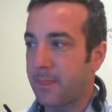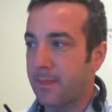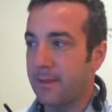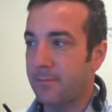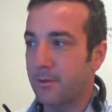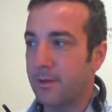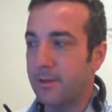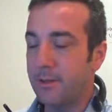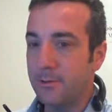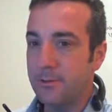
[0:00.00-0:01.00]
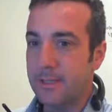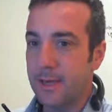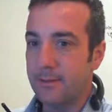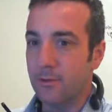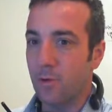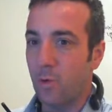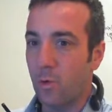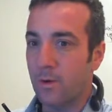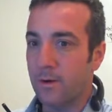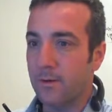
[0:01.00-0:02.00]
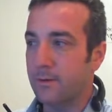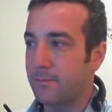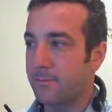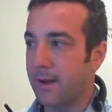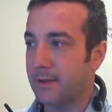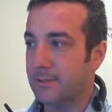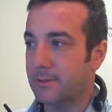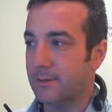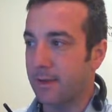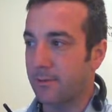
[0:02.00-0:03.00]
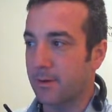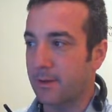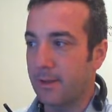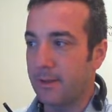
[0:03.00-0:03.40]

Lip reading: and we're going to use that little corner box trick where